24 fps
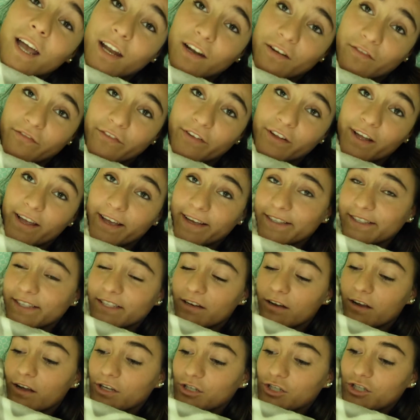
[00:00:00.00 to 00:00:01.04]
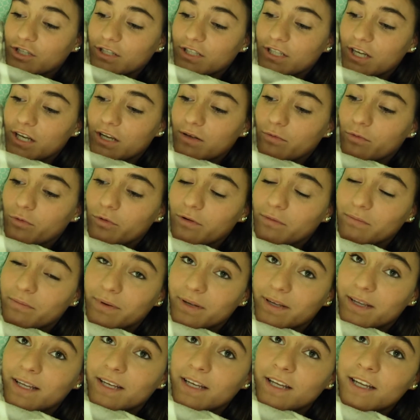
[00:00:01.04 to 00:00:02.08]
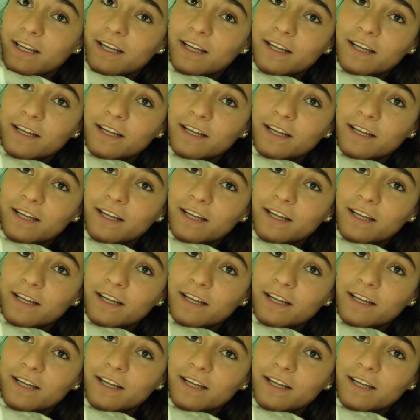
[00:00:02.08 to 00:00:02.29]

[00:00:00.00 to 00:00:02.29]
don't feel as nauseous anymore, but